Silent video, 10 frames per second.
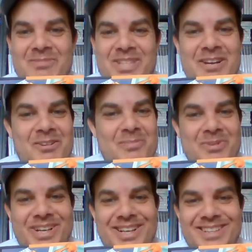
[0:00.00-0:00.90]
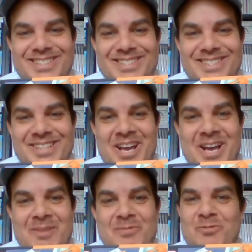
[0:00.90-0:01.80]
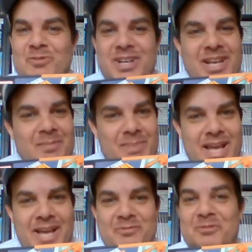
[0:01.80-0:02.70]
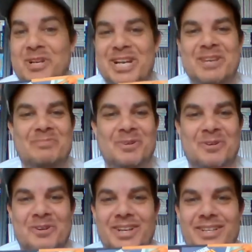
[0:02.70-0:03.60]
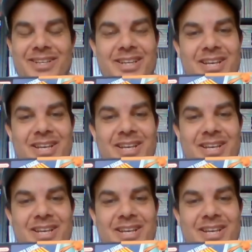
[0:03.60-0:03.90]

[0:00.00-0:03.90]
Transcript: Terrible colours, really bland, really boring,